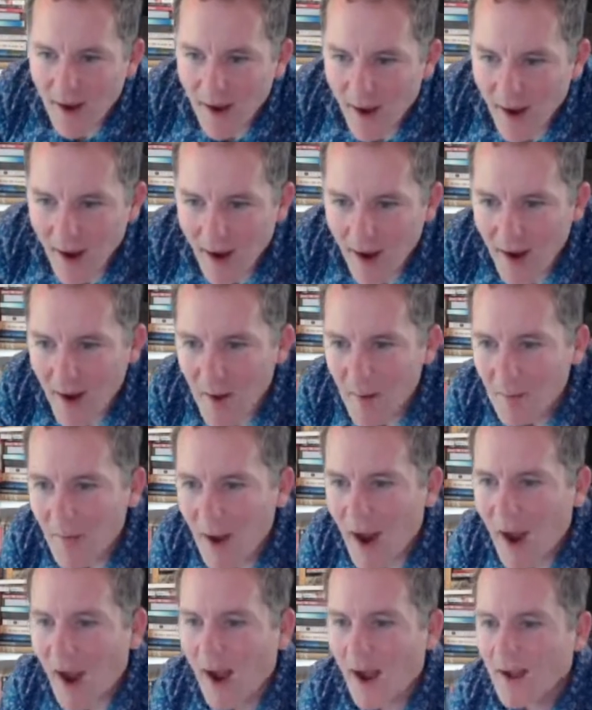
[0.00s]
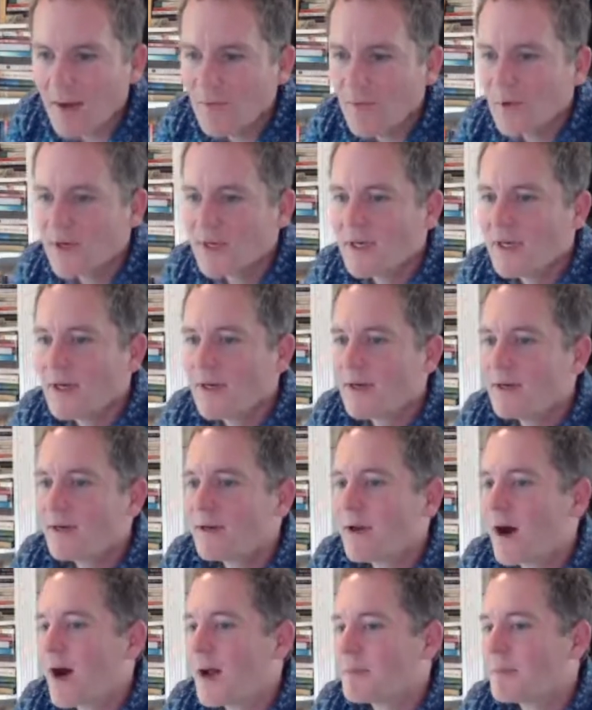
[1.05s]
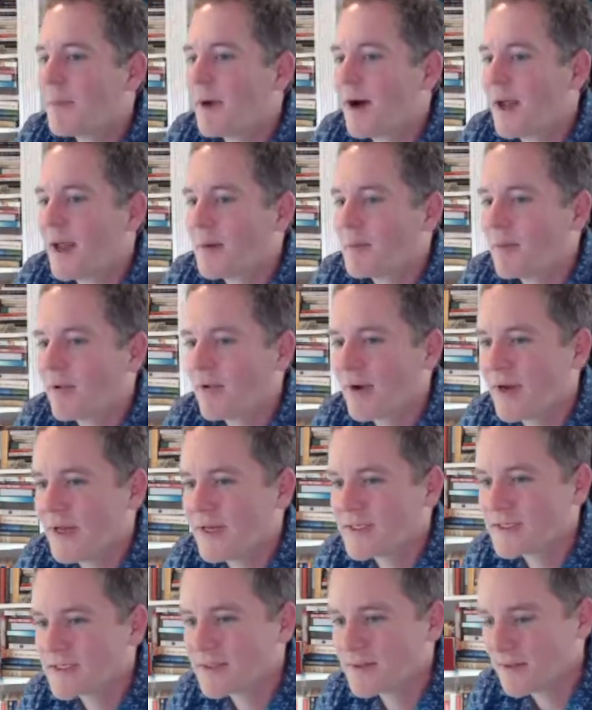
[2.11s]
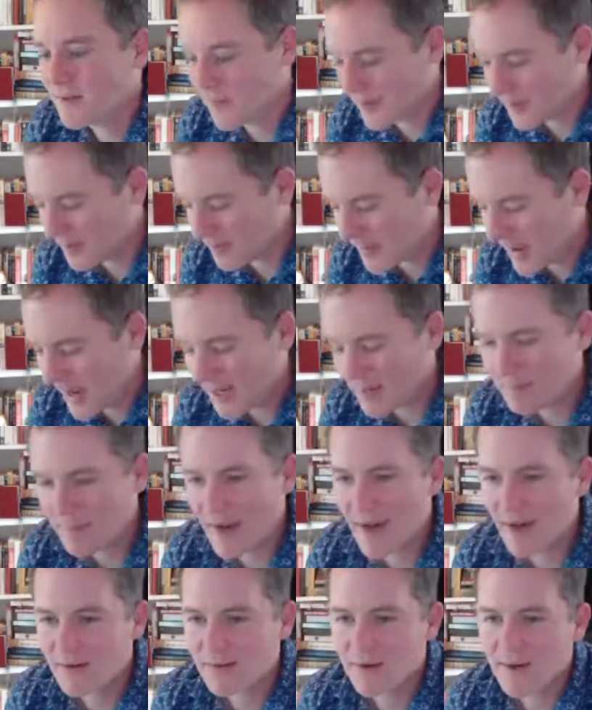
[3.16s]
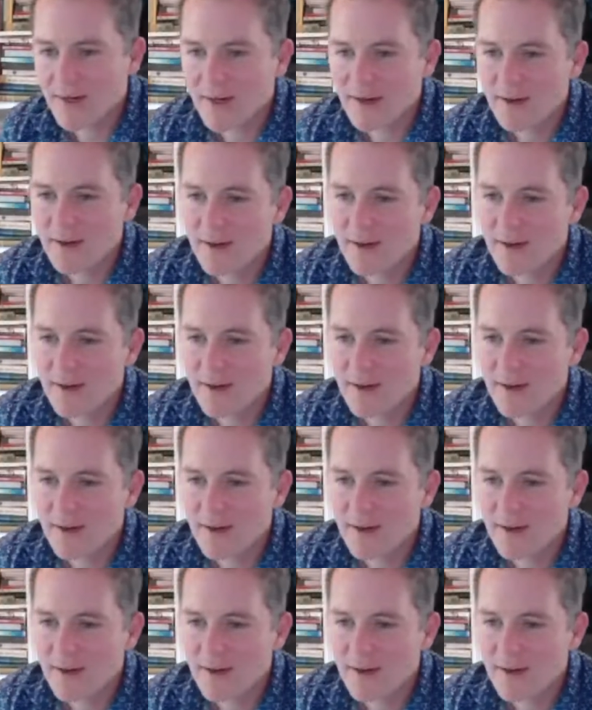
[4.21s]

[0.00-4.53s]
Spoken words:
I would not buy a Prius with a bad battery.